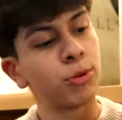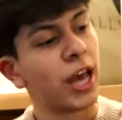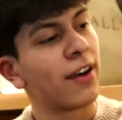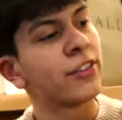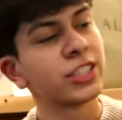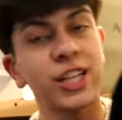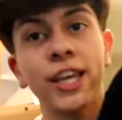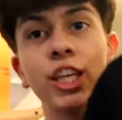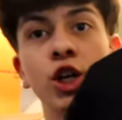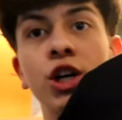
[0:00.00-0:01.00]
we have this
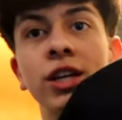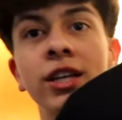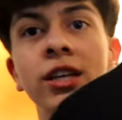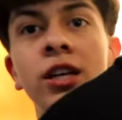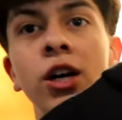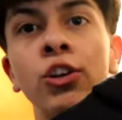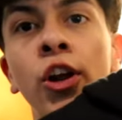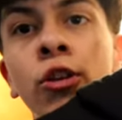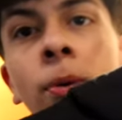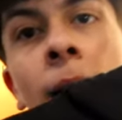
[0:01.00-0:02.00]
Nike hoodie.
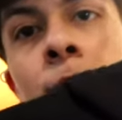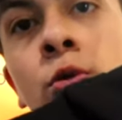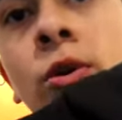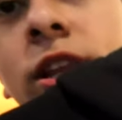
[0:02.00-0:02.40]
Another popular one